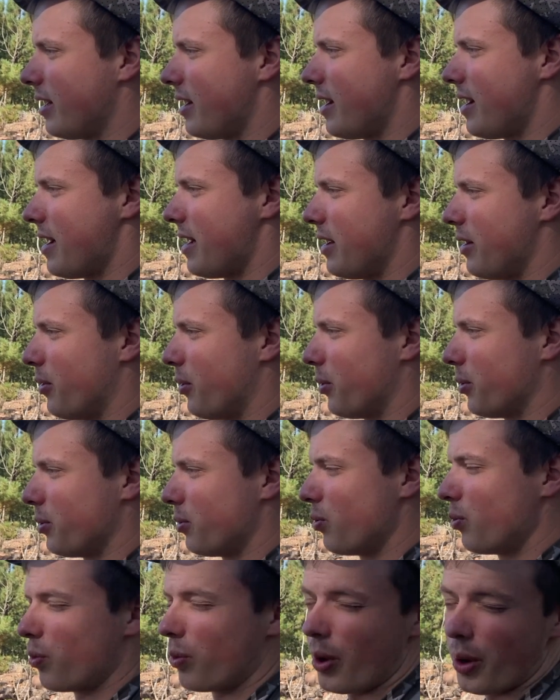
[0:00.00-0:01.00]
an old
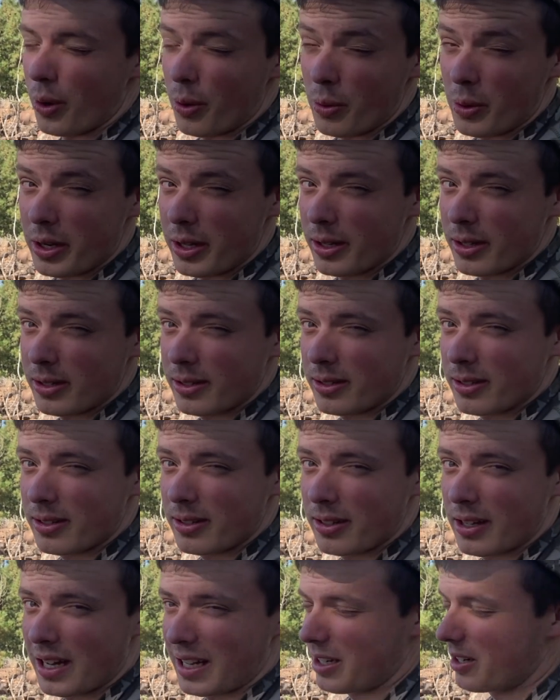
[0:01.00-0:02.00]
road.
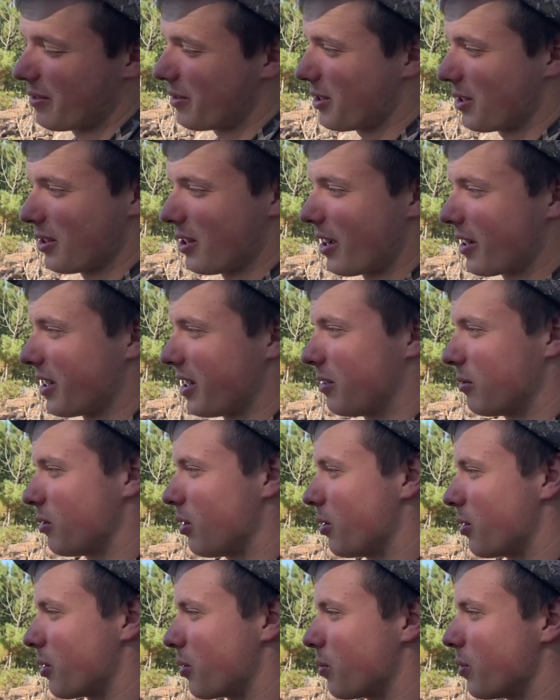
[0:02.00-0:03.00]
I don't know if it's a logging
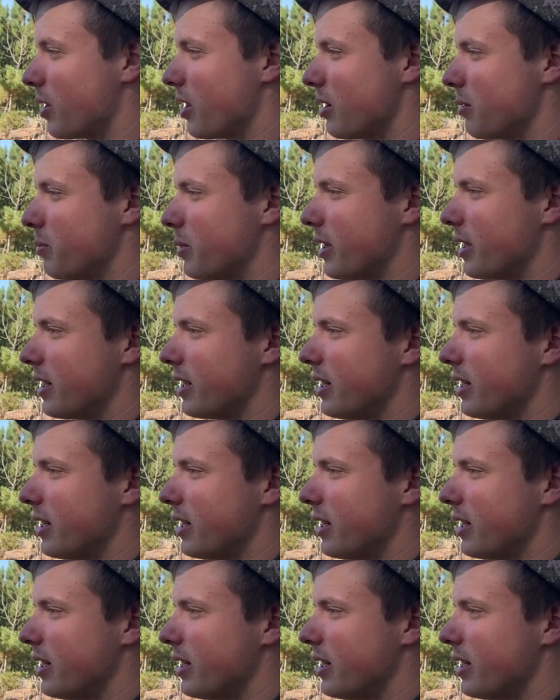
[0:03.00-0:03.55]
road or what, but